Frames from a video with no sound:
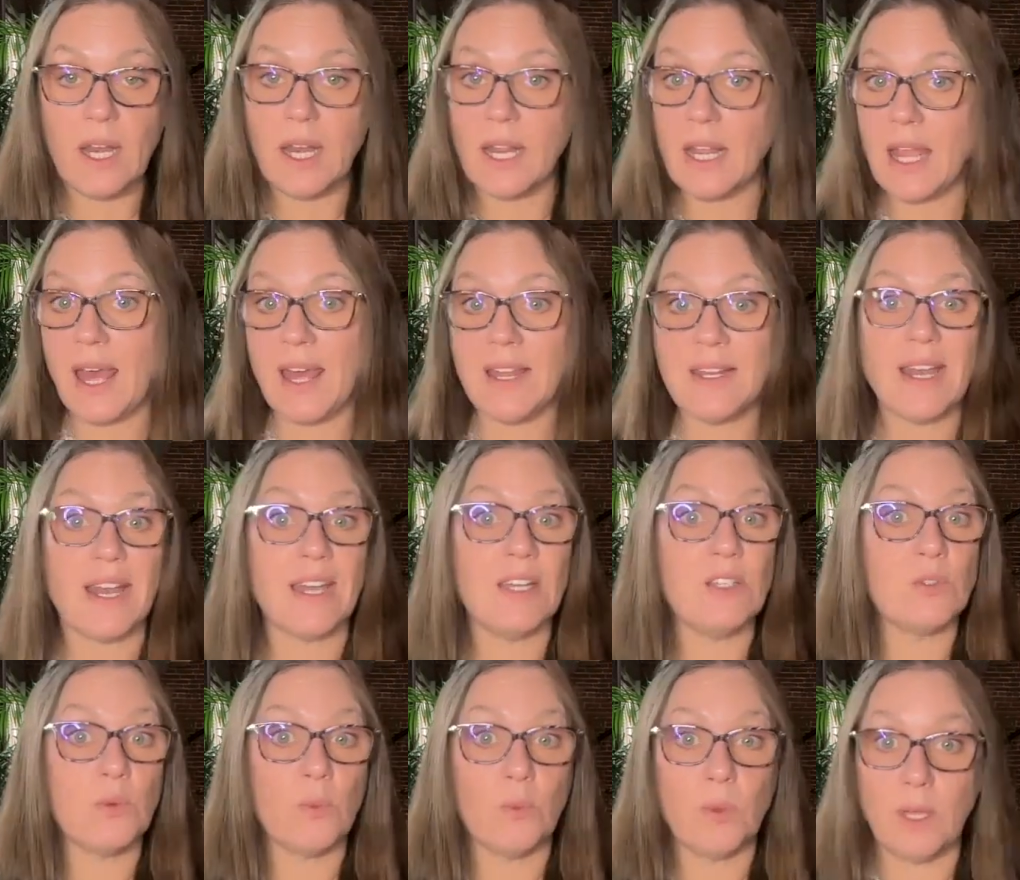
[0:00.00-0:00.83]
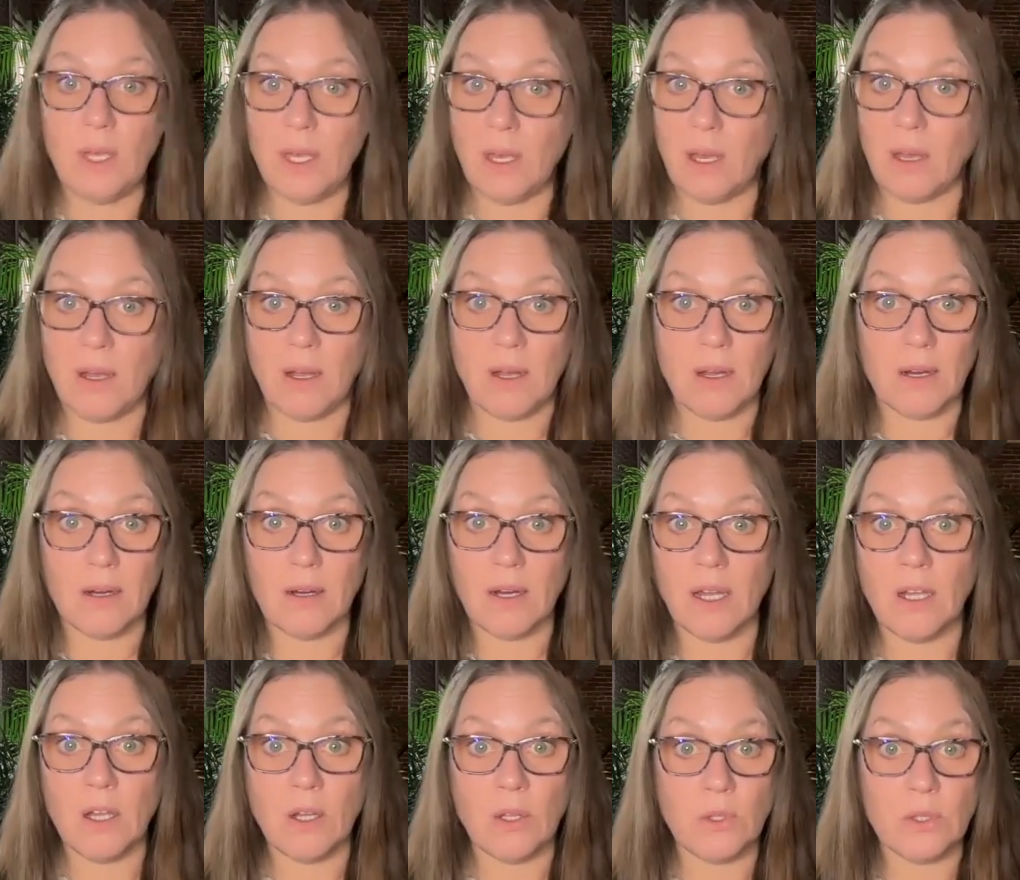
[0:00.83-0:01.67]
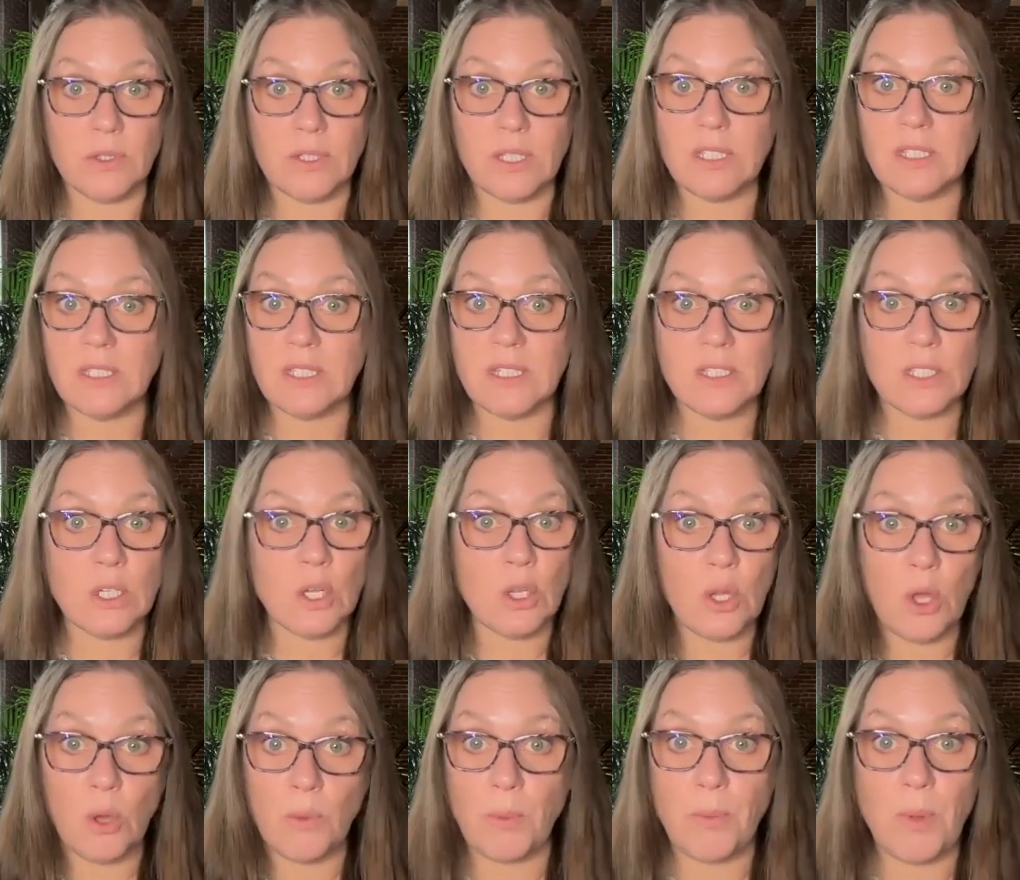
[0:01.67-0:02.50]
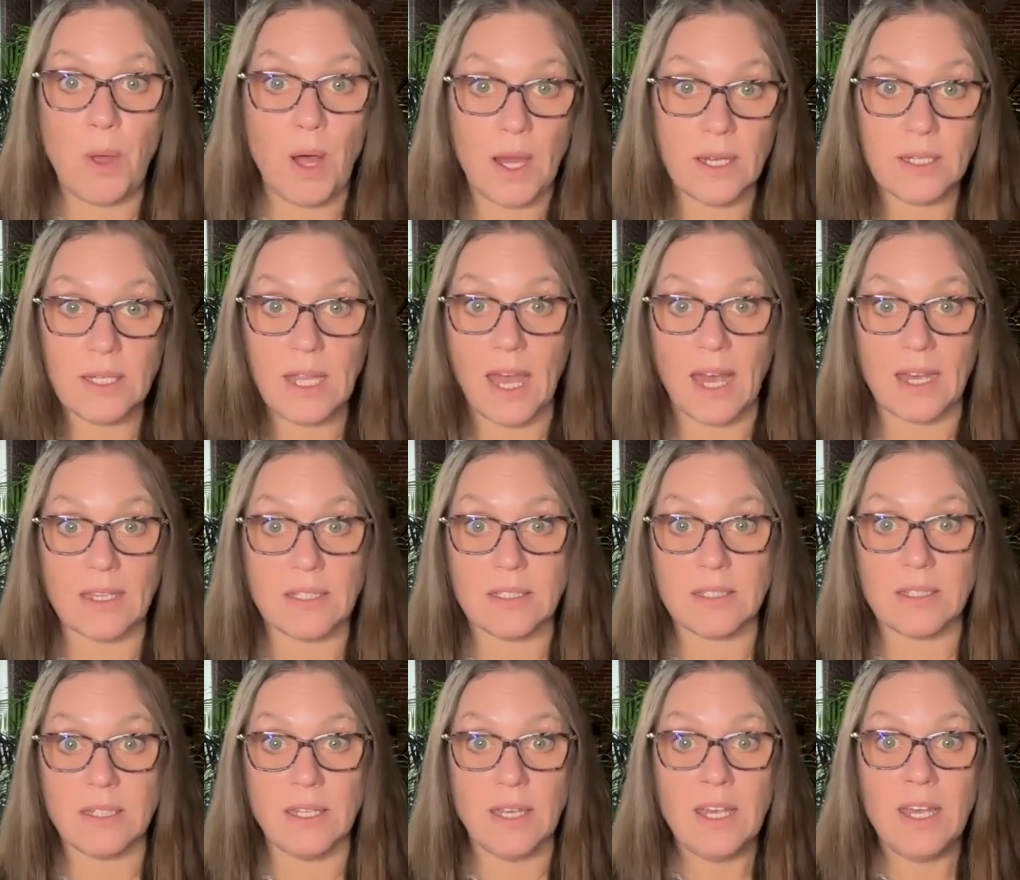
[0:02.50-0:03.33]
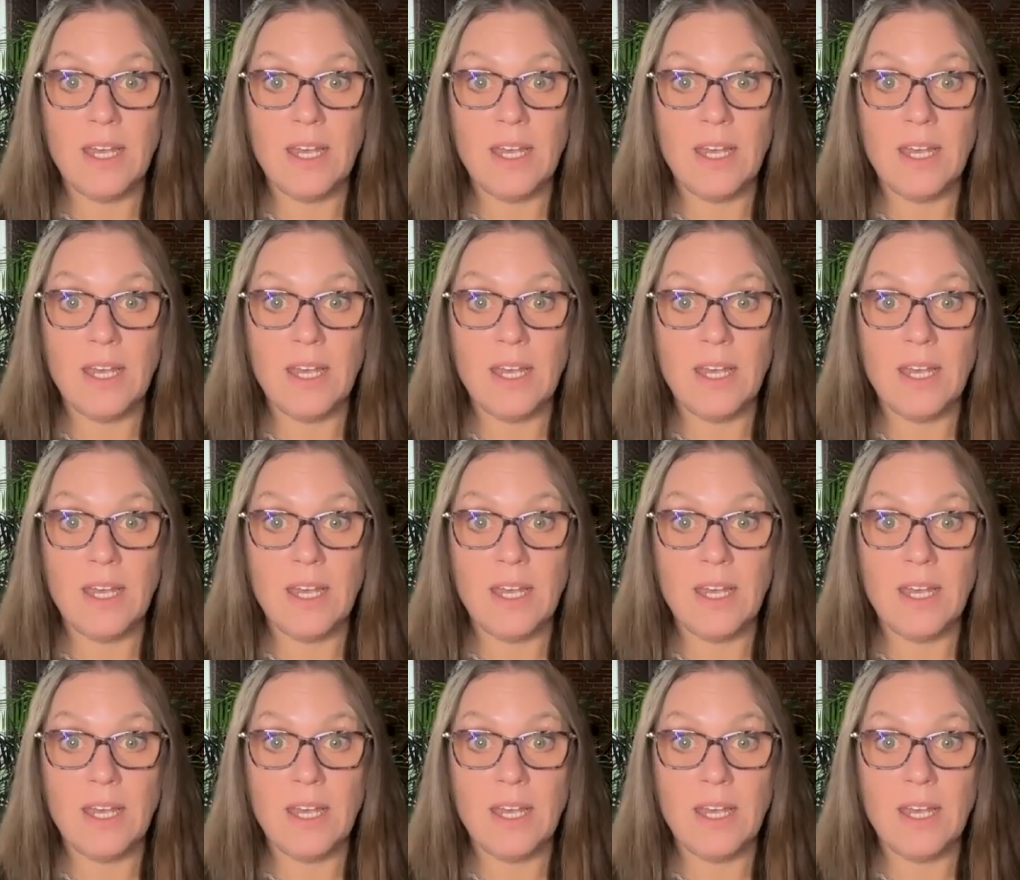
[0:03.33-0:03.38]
And again, guys, we are, a, this is a global podcast.